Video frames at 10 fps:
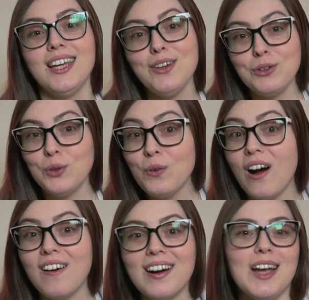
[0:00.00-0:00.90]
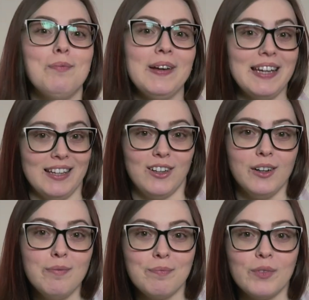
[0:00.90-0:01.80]
If you are a
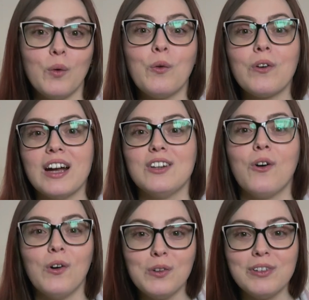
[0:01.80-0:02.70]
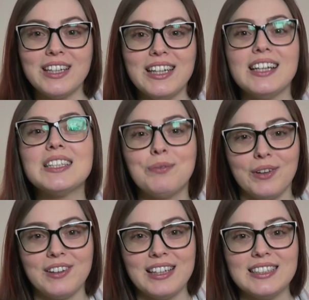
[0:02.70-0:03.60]
beginner or an already
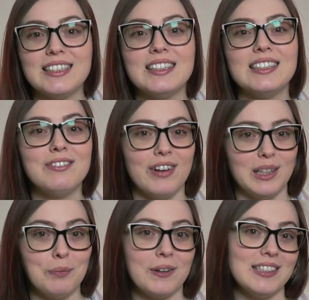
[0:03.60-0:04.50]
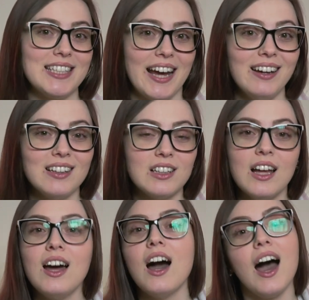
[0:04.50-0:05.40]
experienced developer in tech,
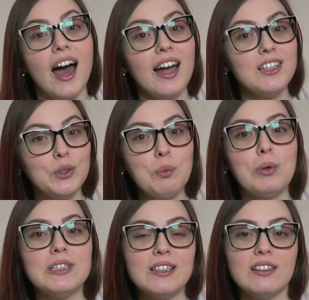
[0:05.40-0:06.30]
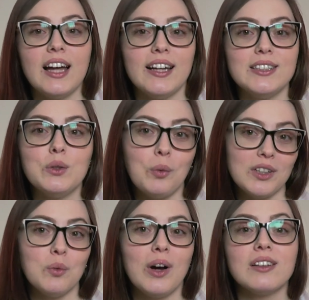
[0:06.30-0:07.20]
I do personalized
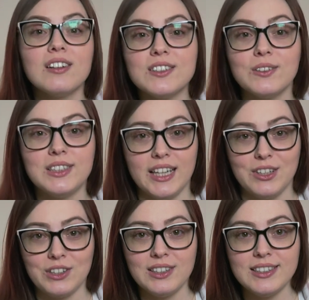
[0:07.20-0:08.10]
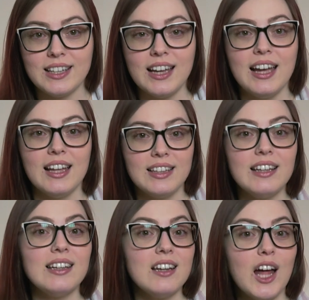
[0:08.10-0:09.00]
one on one consultations
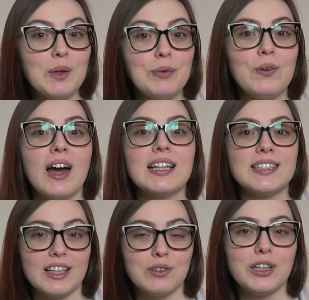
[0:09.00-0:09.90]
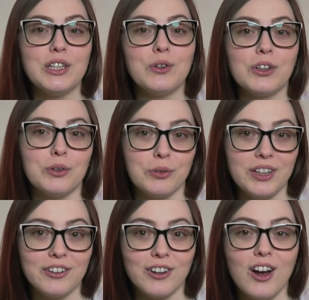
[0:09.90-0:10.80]
that can help you accelerate your
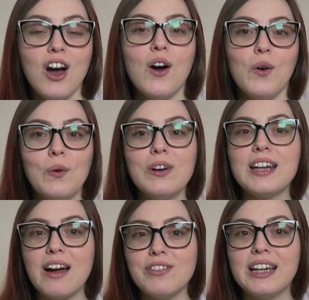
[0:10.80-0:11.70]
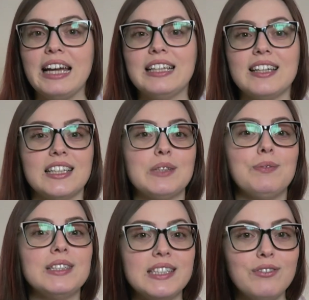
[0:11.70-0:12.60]
career or navigate a
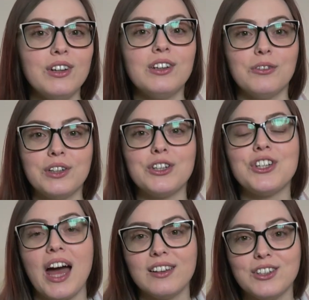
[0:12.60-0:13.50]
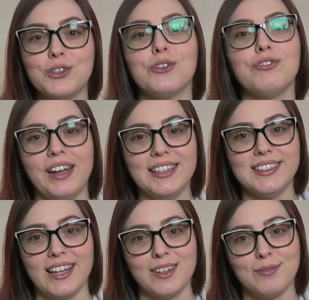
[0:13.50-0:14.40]
specific career challenge you're
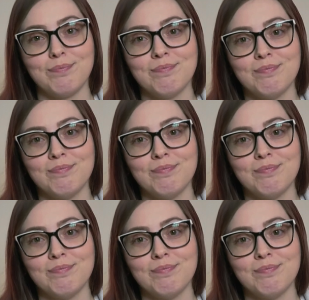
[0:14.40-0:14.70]
facing.